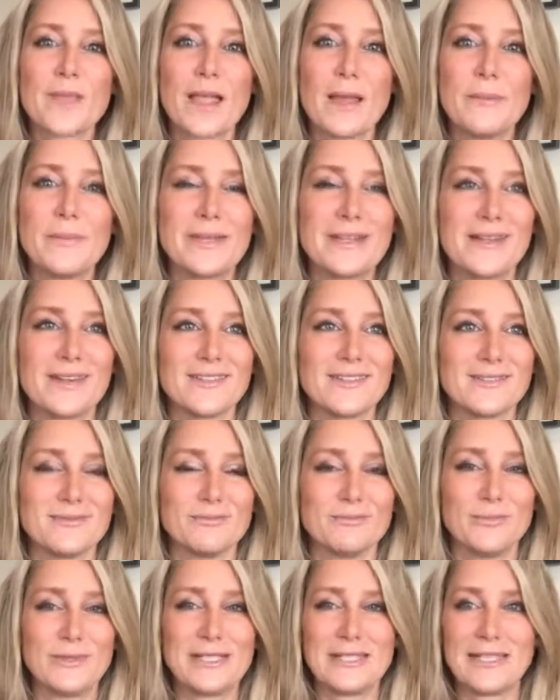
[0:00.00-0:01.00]
because
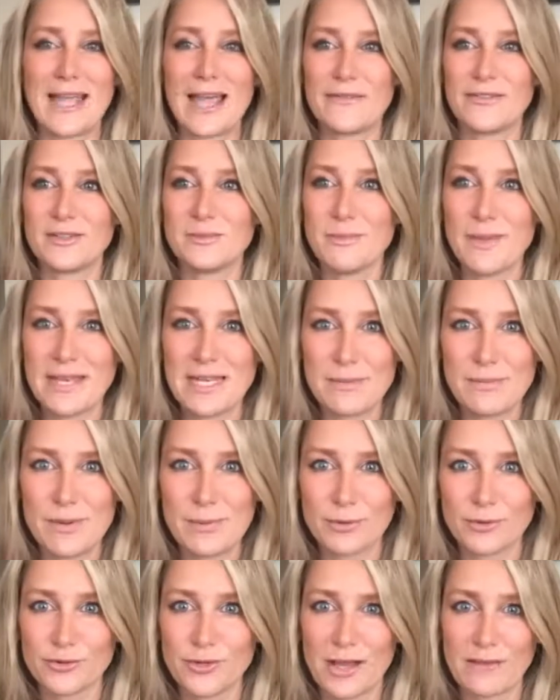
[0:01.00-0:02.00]
we didn't have as many
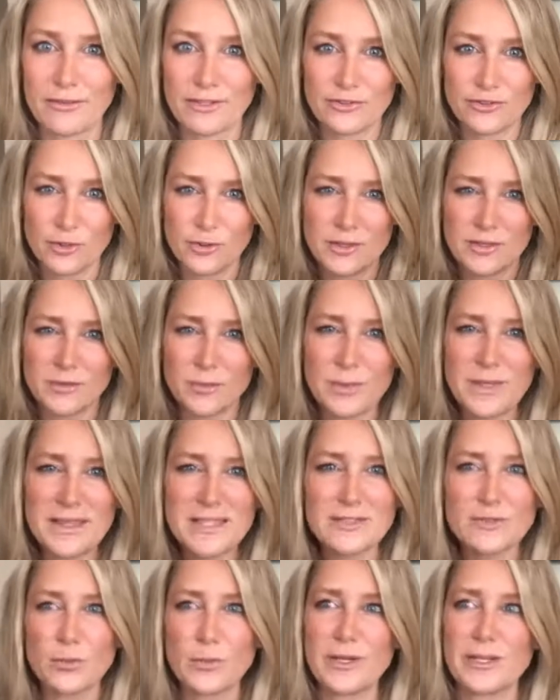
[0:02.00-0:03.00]
people traveling. So there's been
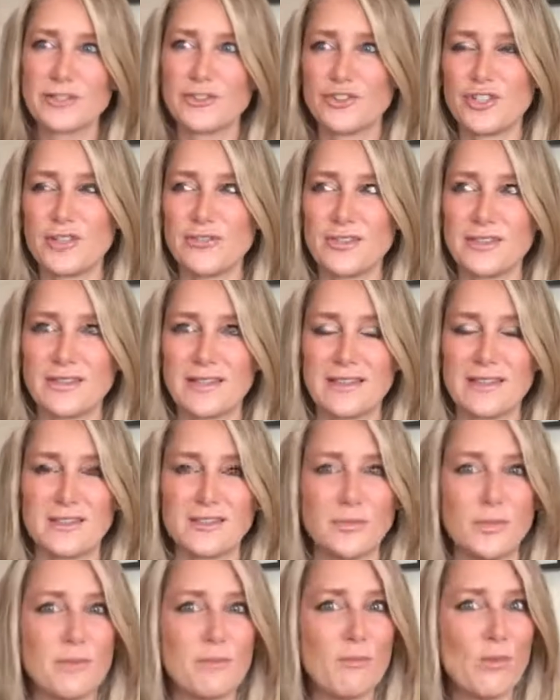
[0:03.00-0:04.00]
this weird shift, is that there's
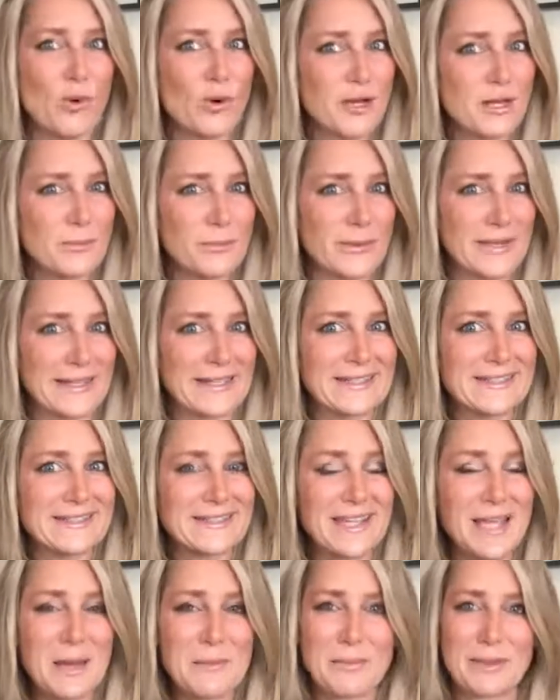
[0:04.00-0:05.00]
been more complaints,
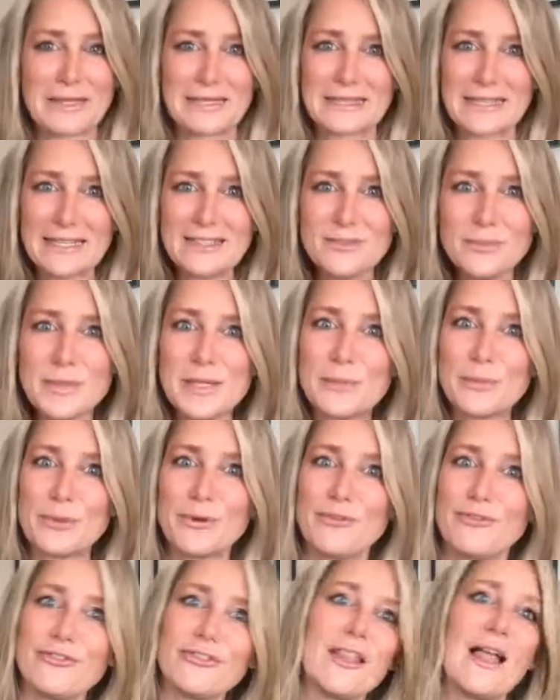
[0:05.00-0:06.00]
but less people
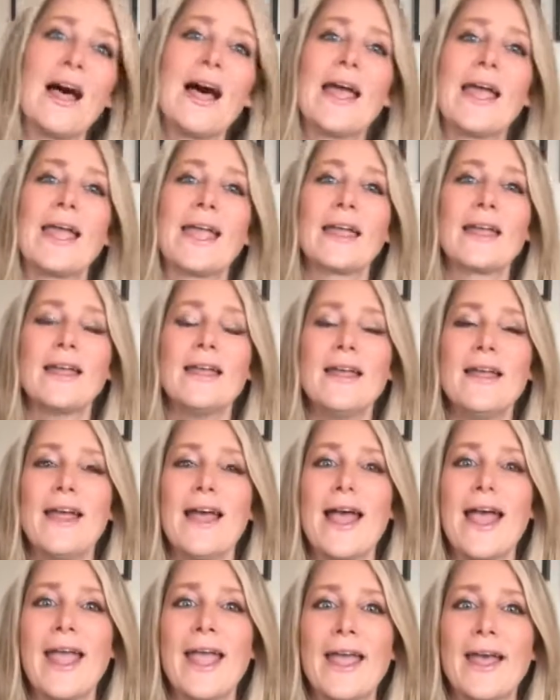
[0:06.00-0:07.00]
flying.
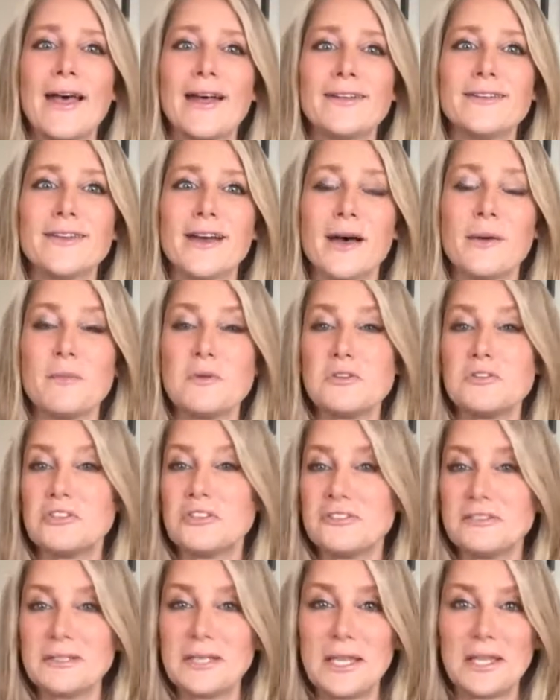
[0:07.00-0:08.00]
And
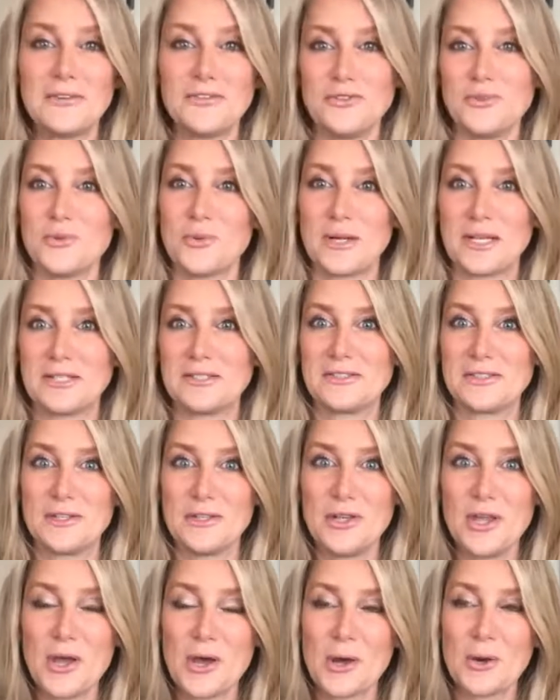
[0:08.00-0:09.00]
just in case you wanted to
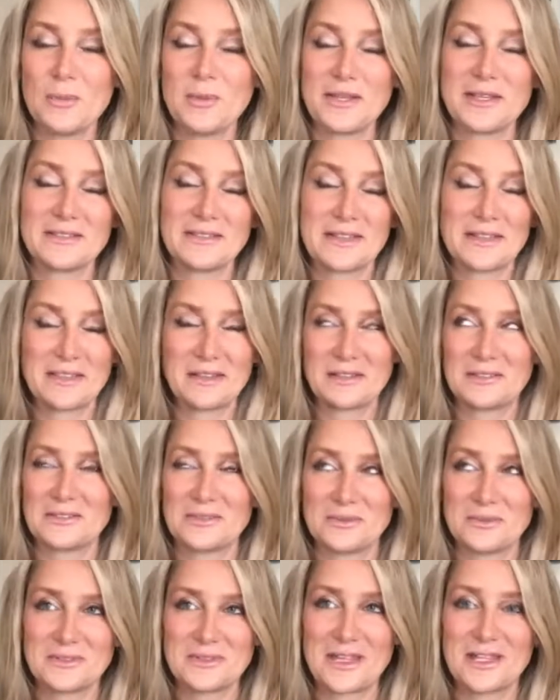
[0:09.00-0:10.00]
know, because I think it's
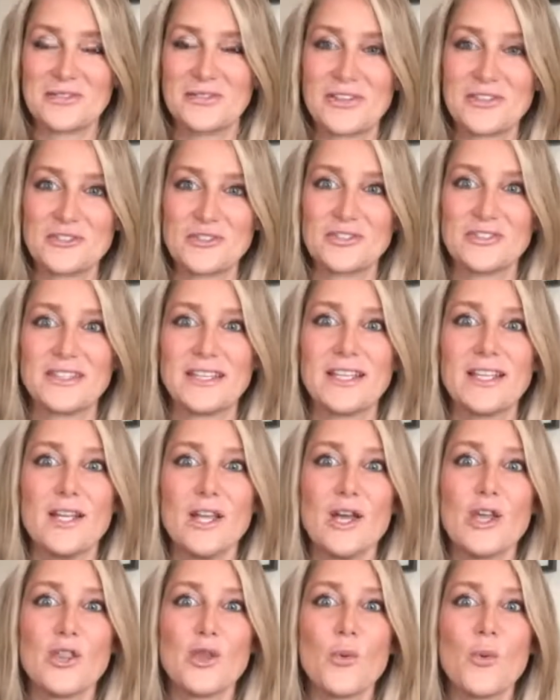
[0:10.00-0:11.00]
always kind of interesting,
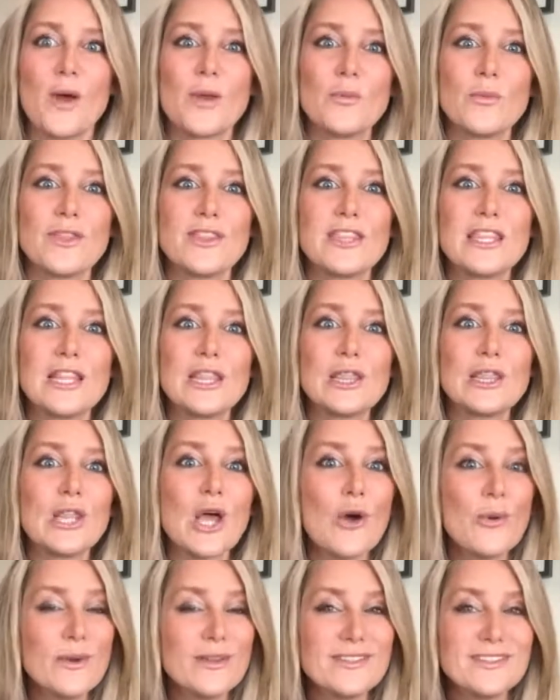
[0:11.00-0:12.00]
the one with the
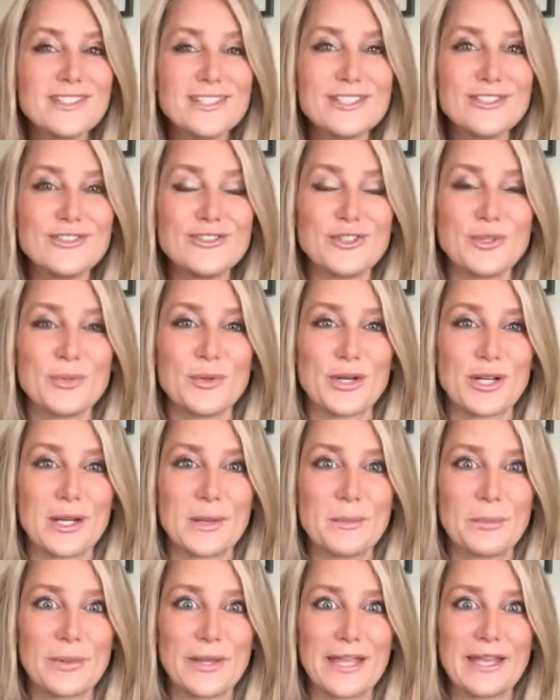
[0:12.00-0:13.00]
lowest consumer
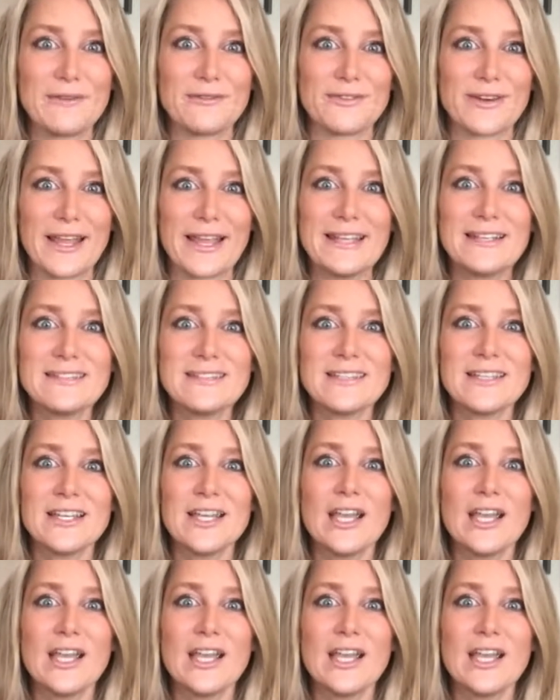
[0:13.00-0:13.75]
complaint rate